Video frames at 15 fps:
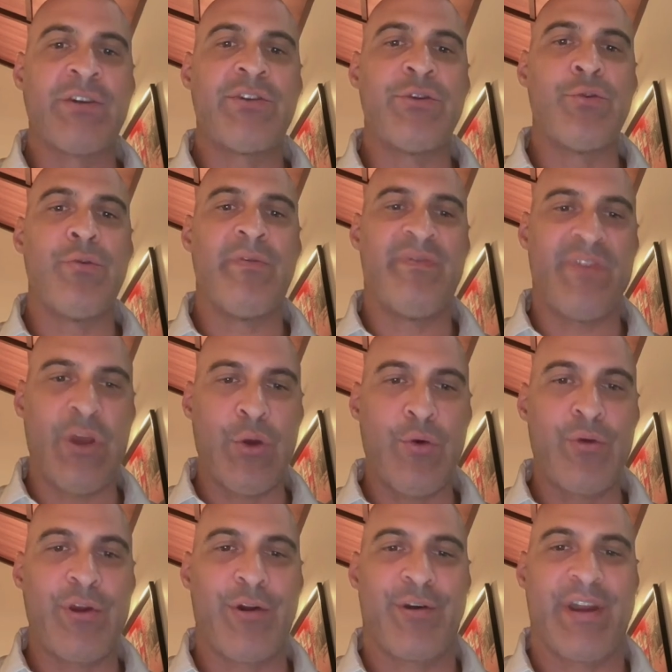to view
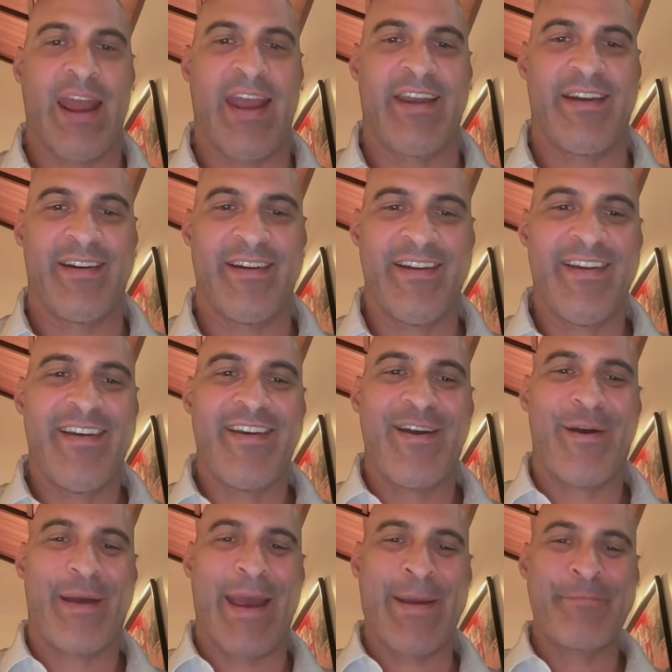your data,
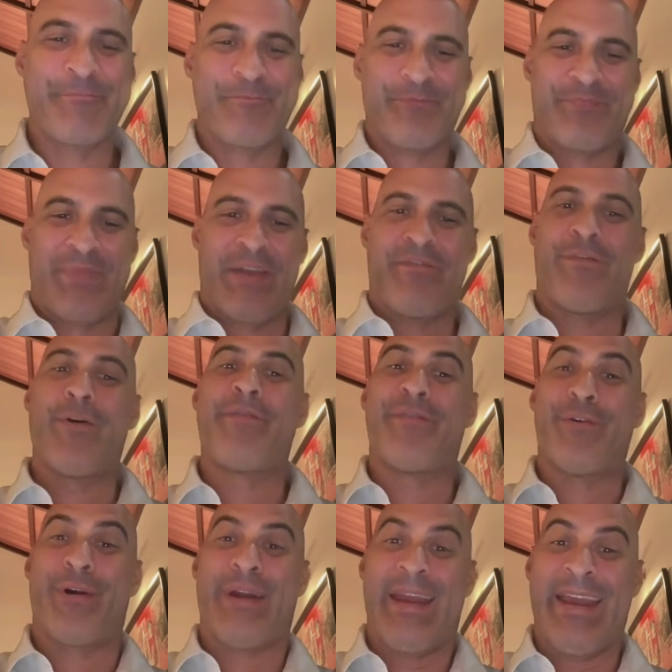okay, for
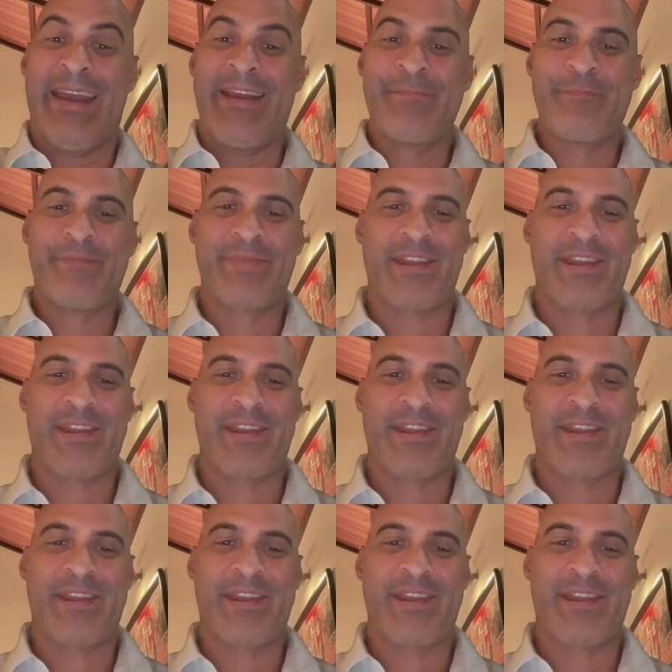free.